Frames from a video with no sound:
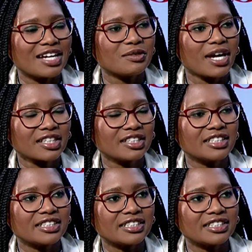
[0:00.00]
And we
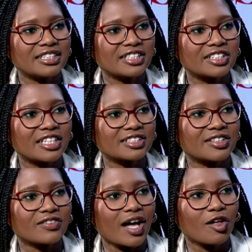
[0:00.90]
actually did see the shares
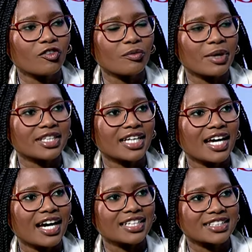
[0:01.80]
of Alphabet
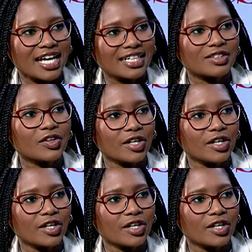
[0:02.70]
sliding.